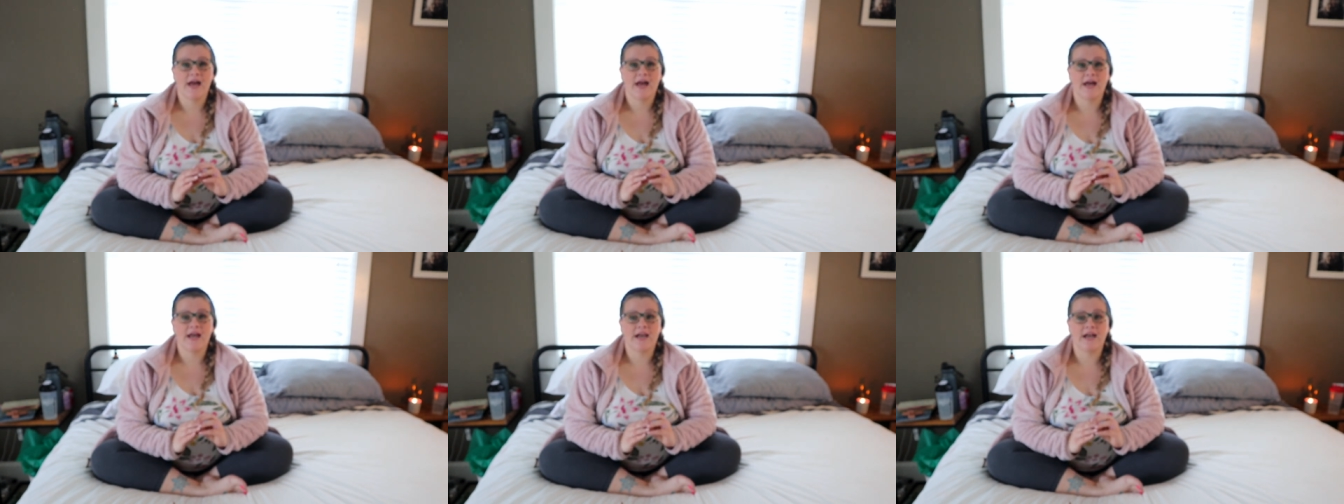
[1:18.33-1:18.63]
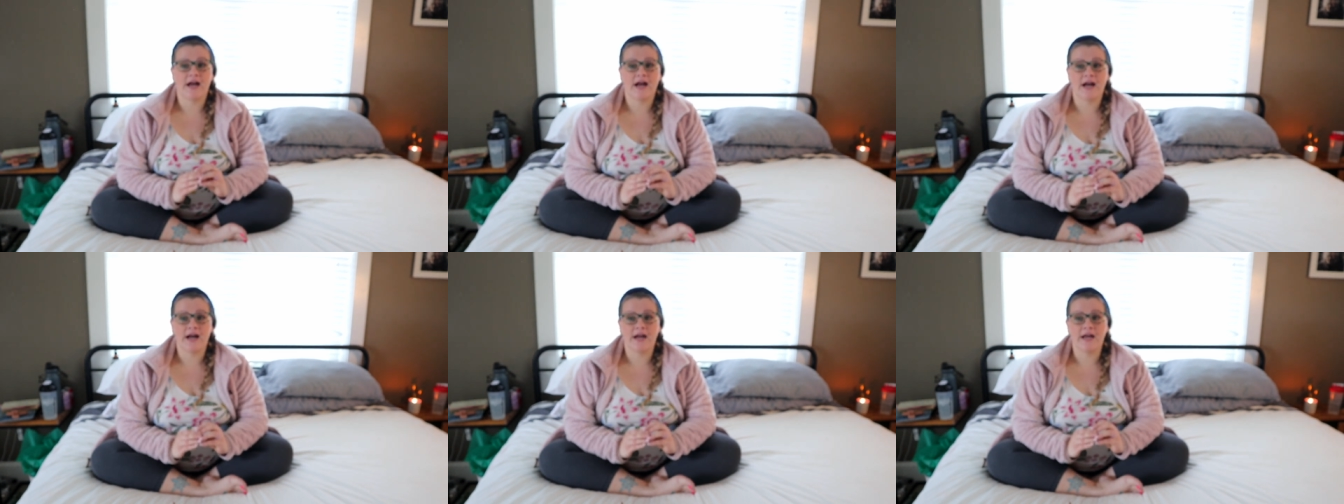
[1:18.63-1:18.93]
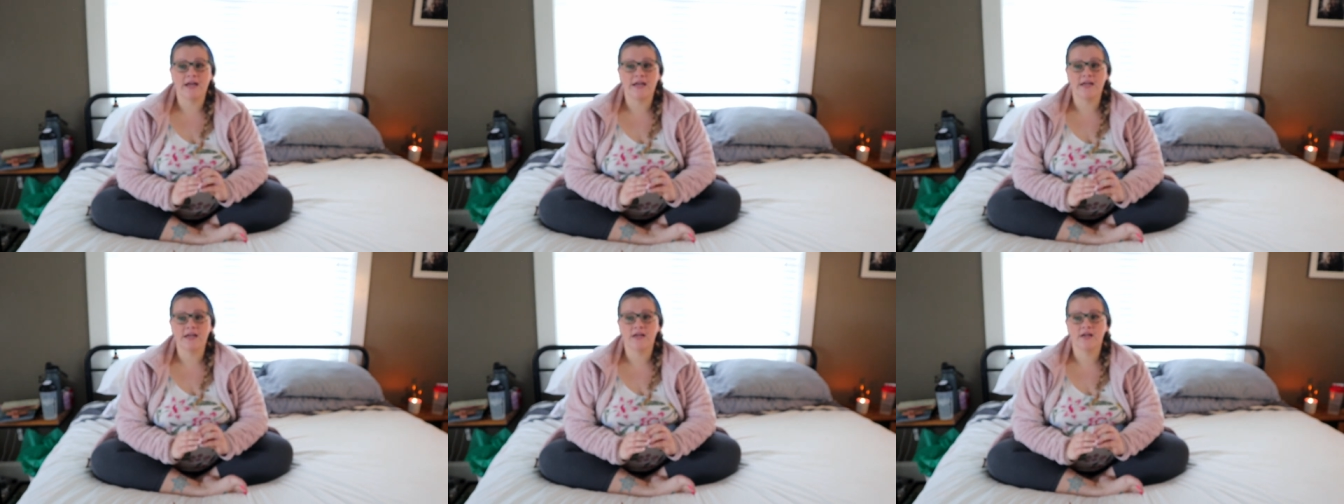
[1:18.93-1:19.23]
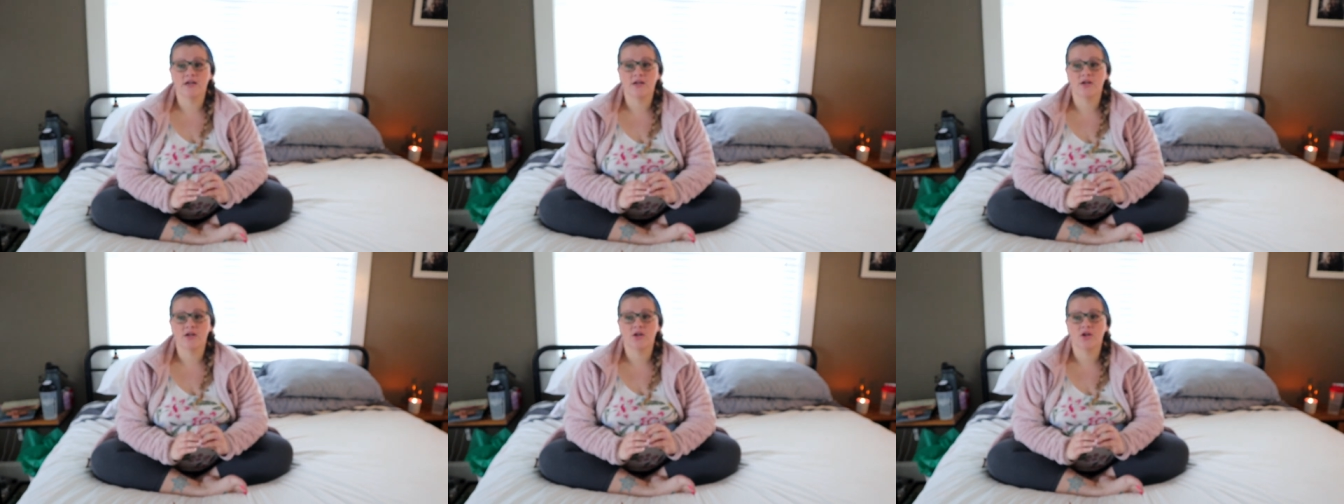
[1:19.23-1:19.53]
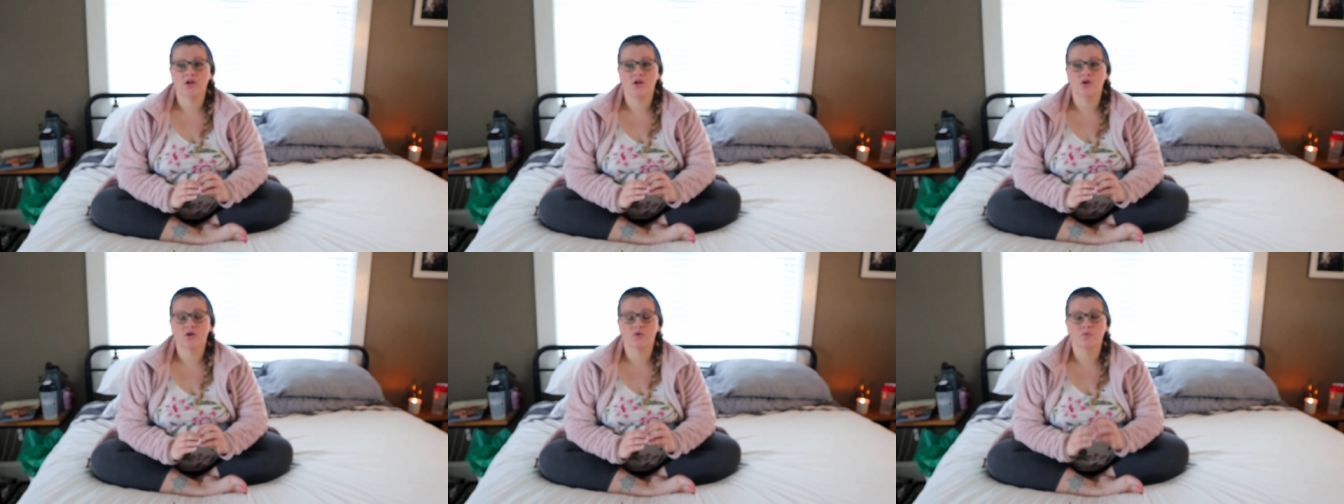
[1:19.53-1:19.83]
and I
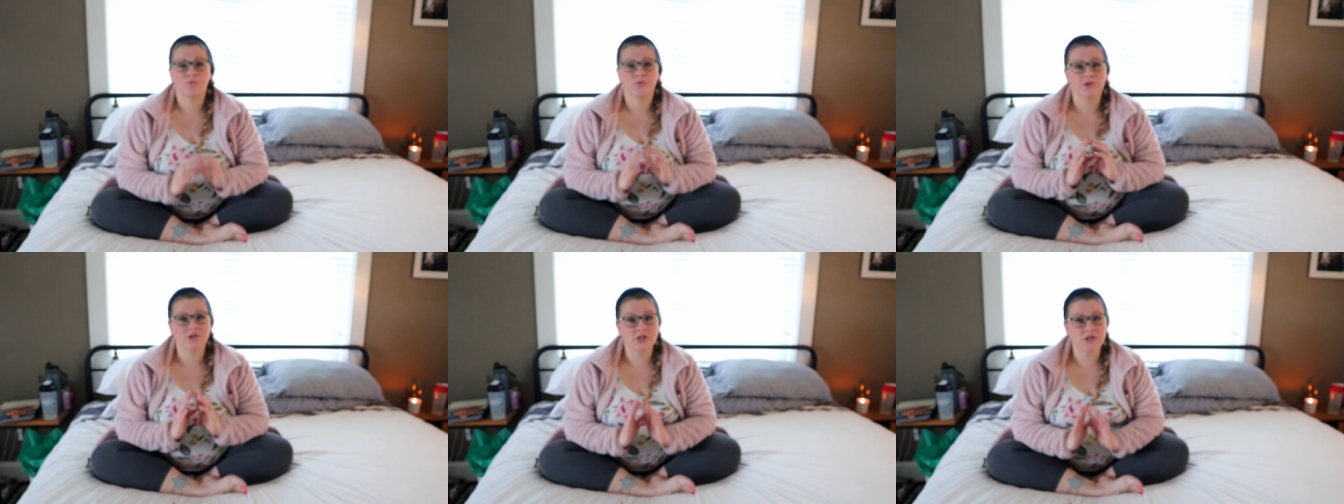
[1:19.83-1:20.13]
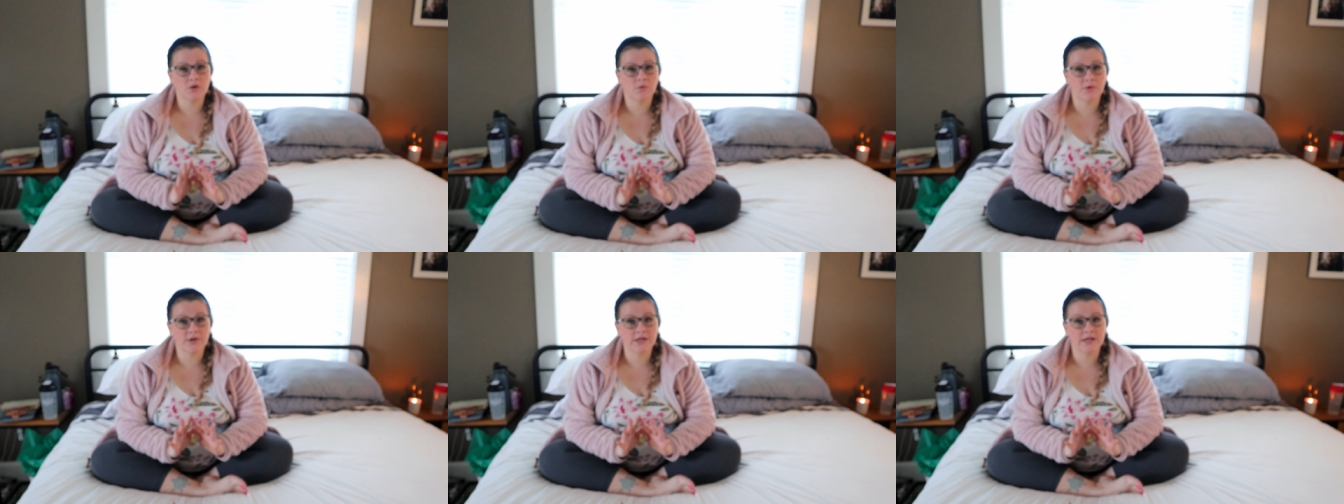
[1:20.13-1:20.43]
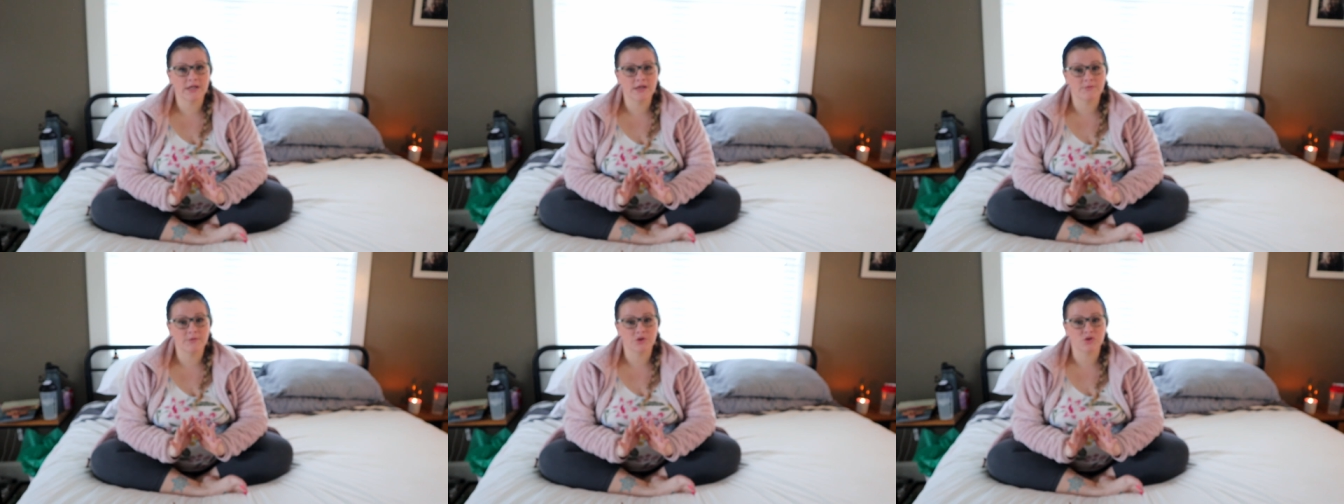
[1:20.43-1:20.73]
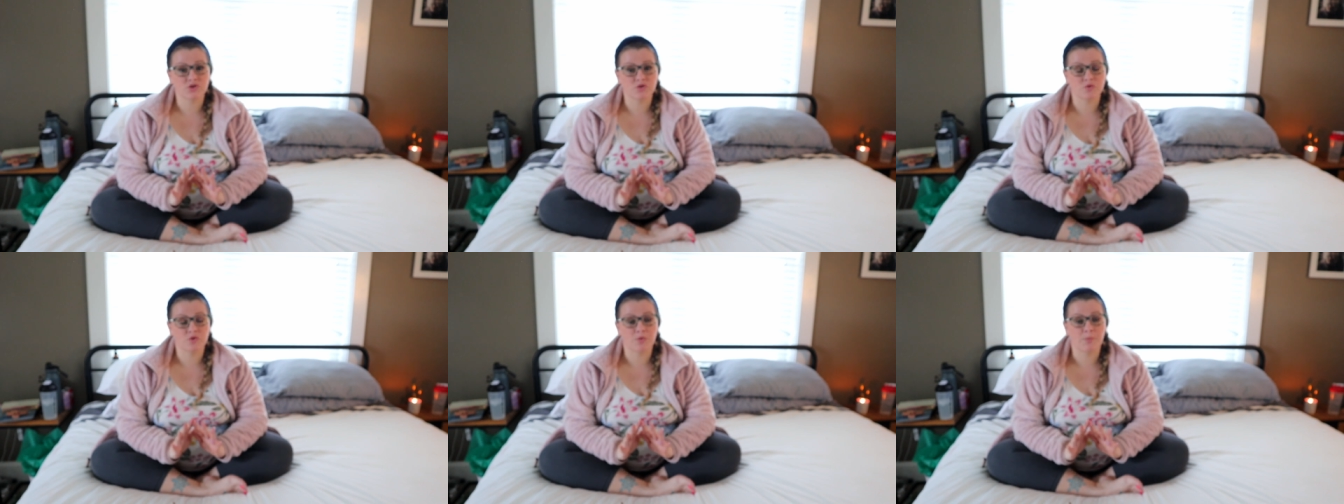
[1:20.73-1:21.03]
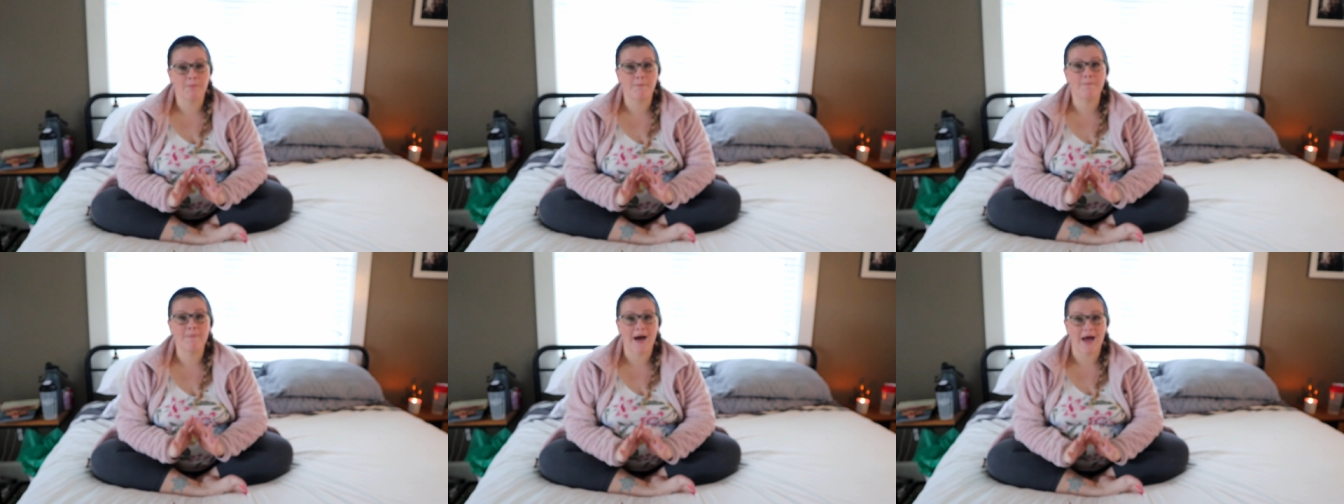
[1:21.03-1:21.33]
really don't want to get
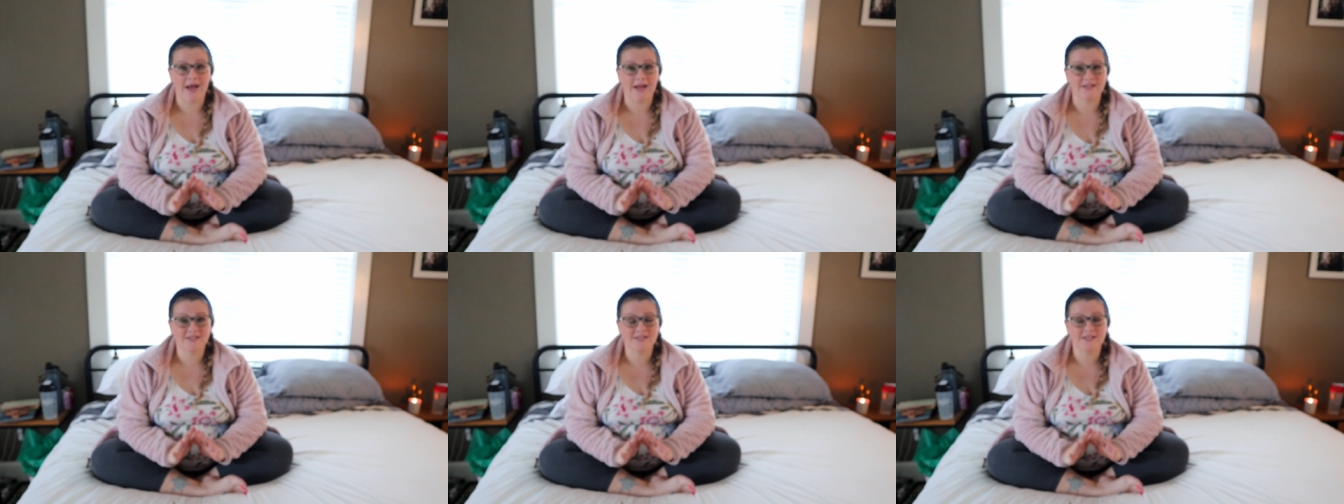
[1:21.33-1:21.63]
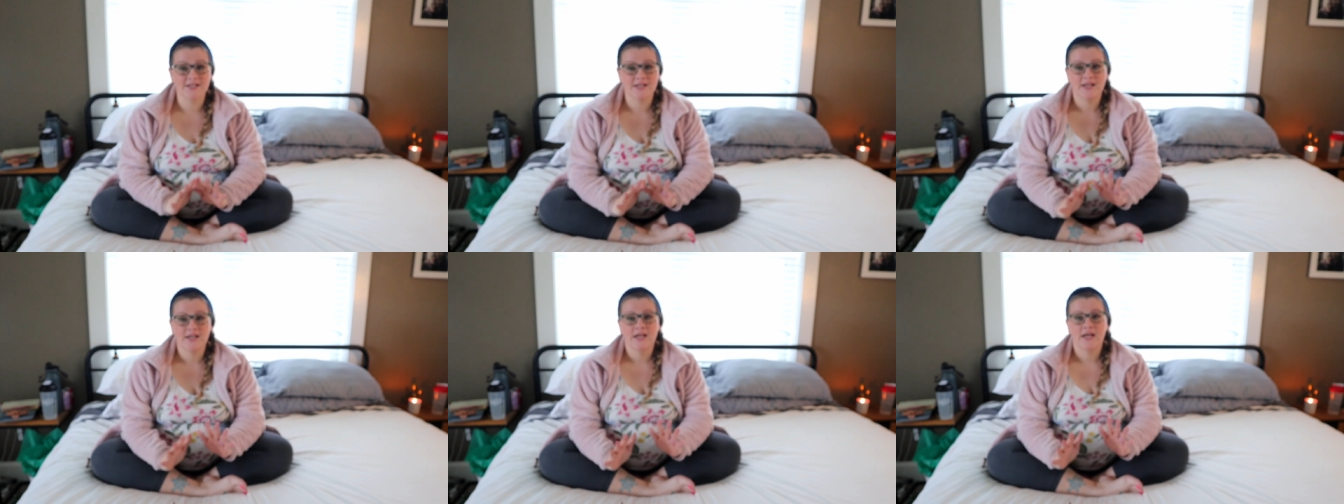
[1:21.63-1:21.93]
emotional, but